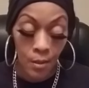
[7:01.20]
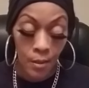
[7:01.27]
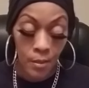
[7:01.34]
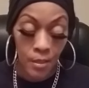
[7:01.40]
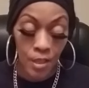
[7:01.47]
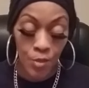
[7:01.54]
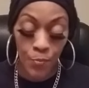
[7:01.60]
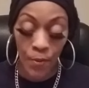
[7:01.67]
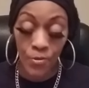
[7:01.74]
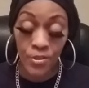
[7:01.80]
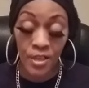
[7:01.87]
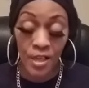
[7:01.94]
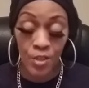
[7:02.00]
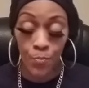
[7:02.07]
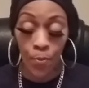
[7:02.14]
This
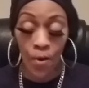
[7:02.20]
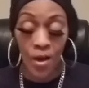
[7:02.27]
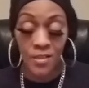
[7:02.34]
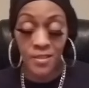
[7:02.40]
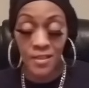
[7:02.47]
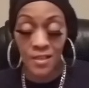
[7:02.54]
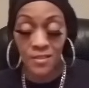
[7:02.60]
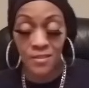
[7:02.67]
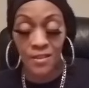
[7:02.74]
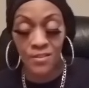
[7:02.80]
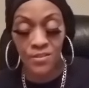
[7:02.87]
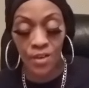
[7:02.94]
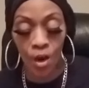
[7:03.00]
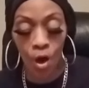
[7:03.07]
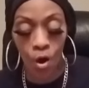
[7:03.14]
person has processed
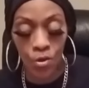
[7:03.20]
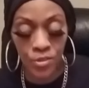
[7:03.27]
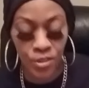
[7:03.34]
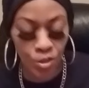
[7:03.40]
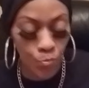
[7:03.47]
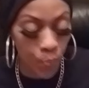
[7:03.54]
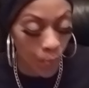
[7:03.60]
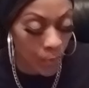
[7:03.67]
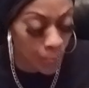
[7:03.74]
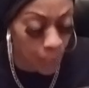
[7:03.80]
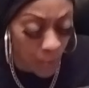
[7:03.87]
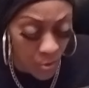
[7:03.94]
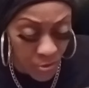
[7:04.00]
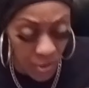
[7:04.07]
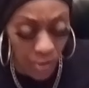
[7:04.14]
this loss. This per
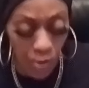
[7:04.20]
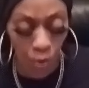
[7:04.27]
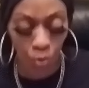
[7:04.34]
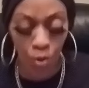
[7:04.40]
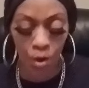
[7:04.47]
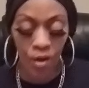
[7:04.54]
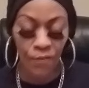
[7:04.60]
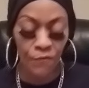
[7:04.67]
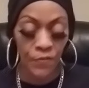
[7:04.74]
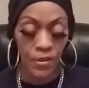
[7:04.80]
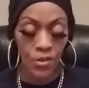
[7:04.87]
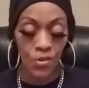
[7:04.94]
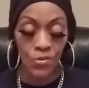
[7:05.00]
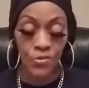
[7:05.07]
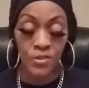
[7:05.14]
person no longer
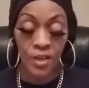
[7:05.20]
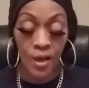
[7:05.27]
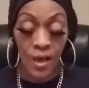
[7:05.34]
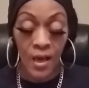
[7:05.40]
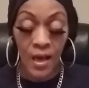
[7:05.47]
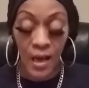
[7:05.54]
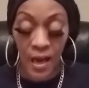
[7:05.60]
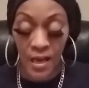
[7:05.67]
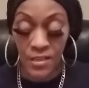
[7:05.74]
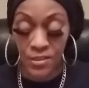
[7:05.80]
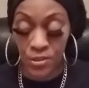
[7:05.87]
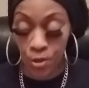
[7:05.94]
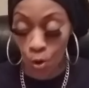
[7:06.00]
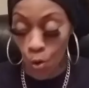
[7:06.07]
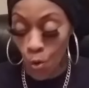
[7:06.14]
feels
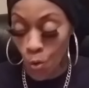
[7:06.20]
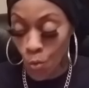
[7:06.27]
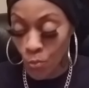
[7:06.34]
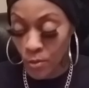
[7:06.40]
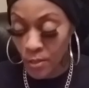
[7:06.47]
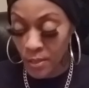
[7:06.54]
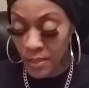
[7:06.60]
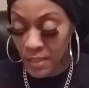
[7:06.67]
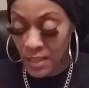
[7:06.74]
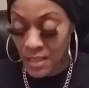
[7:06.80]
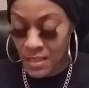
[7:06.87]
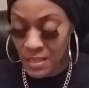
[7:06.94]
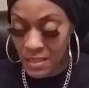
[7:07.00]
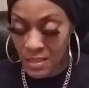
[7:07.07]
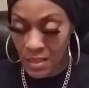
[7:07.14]
as though
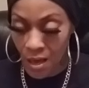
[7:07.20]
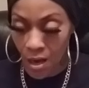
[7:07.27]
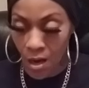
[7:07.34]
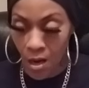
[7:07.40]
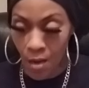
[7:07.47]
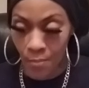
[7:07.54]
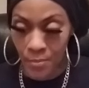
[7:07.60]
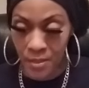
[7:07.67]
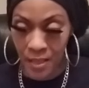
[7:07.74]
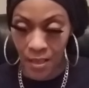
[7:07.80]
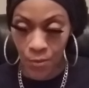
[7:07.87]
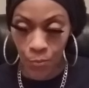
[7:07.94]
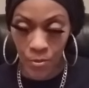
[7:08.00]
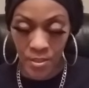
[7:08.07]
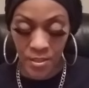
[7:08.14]
this um,
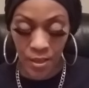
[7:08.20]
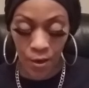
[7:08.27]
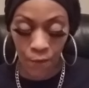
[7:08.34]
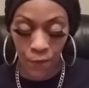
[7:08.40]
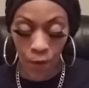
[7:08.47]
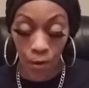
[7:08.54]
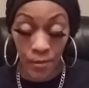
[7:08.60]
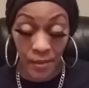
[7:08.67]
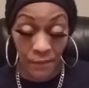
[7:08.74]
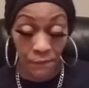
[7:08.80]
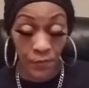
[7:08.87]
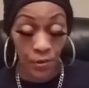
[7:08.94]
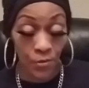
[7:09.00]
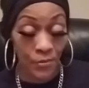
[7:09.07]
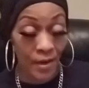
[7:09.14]
death was their fault. They
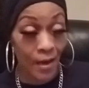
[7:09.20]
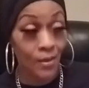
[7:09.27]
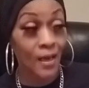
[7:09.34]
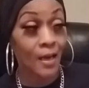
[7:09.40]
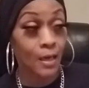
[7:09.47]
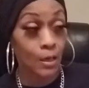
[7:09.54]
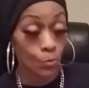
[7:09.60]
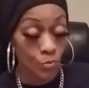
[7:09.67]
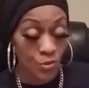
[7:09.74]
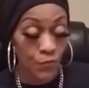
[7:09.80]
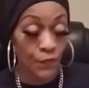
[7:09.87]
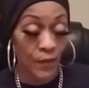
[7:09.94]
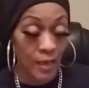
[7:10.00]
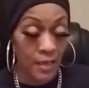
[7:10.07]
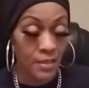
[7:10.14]
feel now like it was
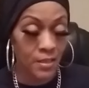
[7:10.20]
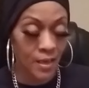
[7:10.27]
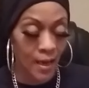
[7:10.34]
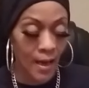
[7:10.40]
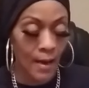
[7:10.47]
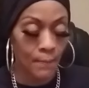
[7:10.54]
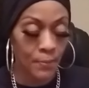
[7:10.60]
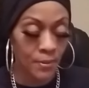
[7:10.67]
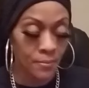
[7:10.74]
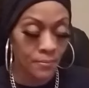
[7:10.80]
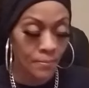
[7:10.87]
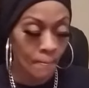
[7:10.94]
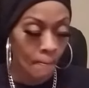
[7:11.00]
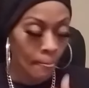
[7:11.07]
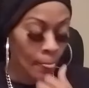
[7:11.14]
fated to happen.
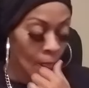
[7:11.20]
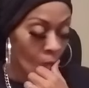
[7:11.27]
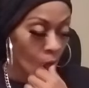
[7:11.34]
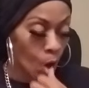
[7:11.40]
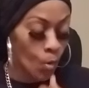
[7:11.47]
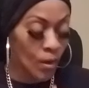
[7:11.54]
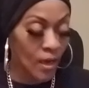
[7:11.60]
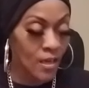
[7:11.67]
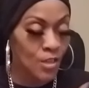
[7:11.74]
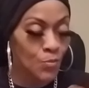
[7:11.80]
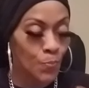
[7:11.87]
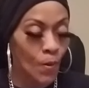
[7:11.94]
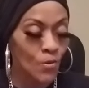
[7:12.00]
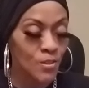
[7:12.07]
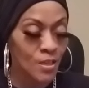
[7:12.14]
Okay, this
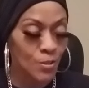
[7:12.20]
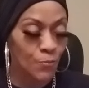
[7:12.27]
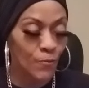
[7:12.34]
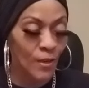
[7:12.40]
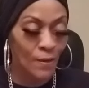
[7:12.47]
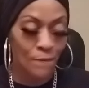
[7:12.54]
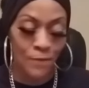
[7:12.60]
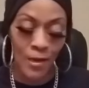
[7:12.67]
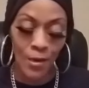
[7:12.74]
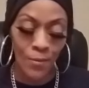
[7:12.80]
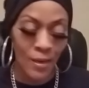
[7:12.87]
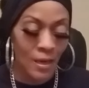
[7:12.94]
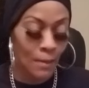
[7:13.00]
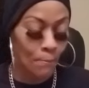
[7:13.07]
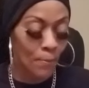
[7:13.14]
person is feeling
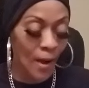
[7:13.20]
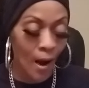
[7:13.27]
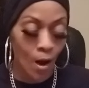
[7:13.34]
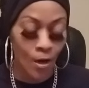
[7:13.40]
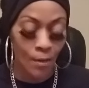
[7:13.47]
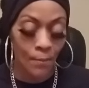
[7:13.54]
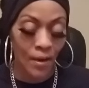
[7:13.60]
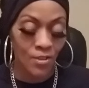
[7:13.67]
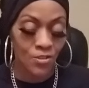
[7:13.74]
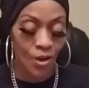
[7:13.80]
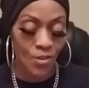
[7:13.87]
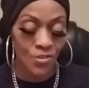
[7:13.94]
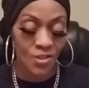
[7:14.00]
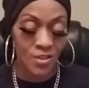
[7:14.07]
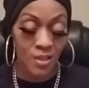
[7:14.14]
very empowered about
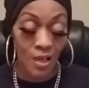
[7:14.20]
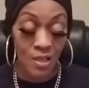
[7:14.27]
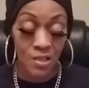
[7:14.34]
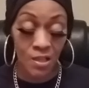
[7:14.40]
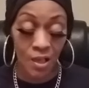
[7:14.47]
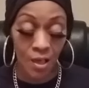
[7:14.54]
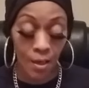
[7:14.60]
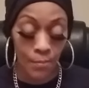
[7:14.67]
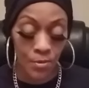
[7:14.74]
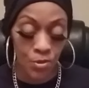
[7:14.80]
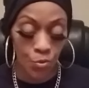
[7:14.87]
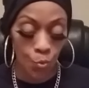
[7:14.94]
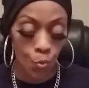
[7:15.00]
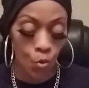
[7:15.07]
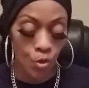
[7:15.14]
y'all's connection and coming
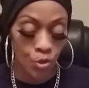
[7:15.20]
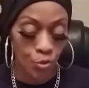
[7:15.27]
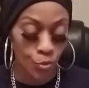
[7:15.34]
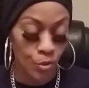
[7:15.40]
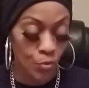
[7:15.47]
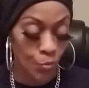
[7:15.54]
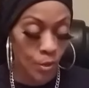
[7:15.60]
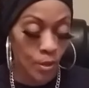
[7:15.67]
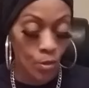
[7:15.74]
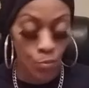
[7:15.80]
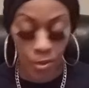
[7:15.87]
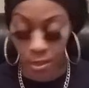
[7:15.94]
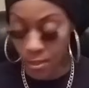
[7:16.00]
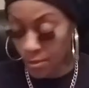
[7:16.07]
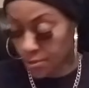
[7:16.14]
towards you as well.
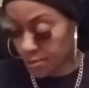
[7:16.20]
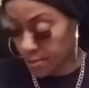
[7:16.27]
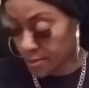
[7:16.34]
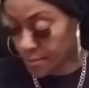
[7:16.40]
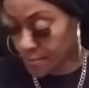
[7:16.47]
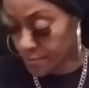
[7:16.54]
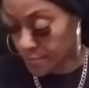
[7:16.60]
What else here?